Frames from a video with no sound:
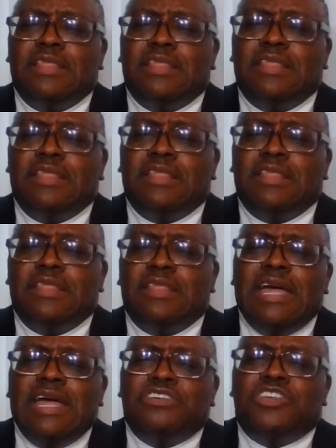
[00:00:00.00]

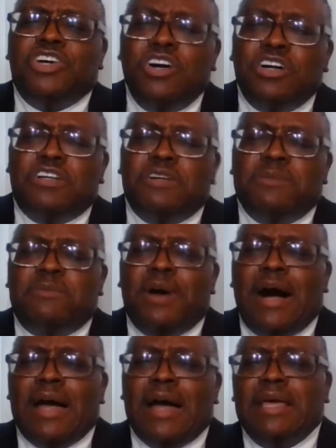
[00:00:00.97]
They took the
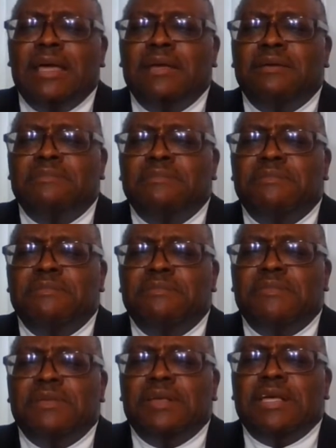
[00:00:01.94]
body,
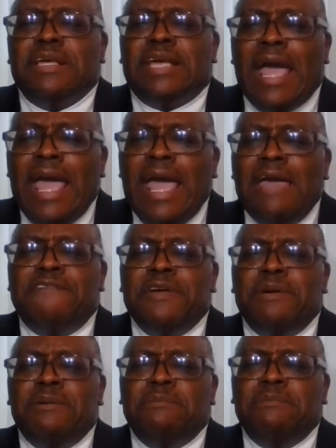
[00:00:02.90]
gave
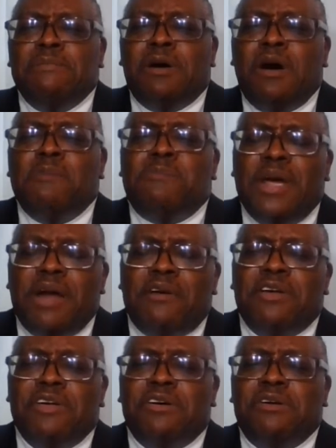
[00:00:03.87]
him a
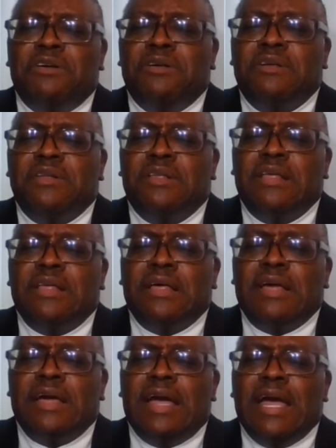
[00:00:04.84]
burial,
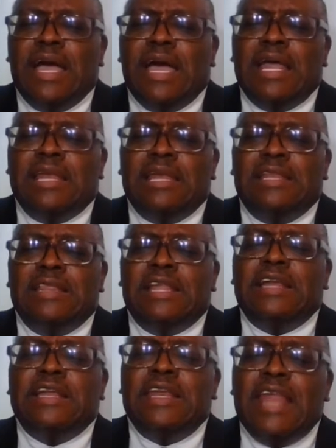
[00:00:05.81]
and
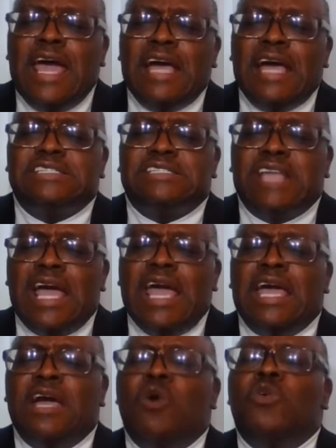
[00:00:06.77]
the next
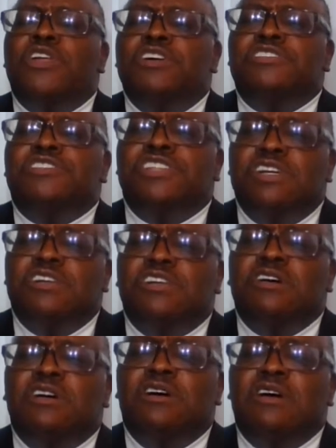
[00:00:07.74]
thing on the
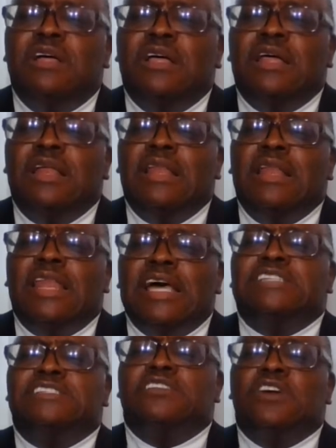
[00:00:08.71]
agenda,
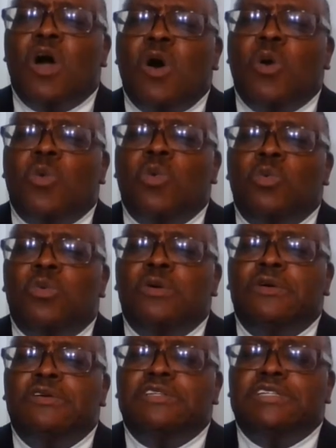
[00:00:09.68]
let's go
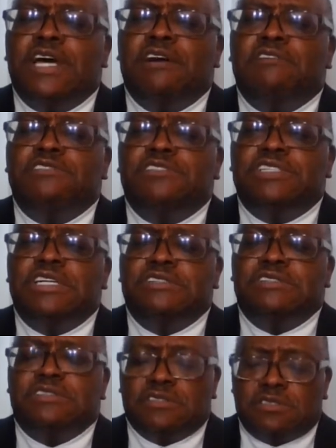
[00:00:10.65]
tell
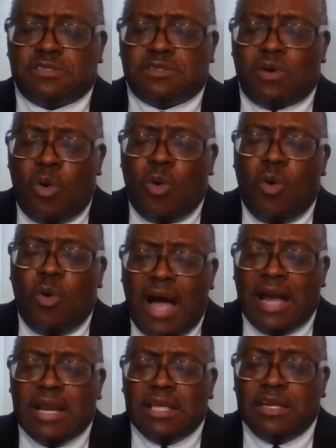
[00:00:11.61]
Jesus. Oh,
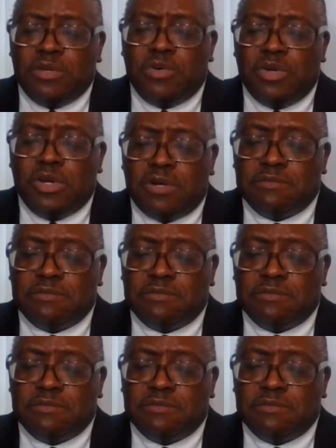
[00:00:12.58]
hallelujah.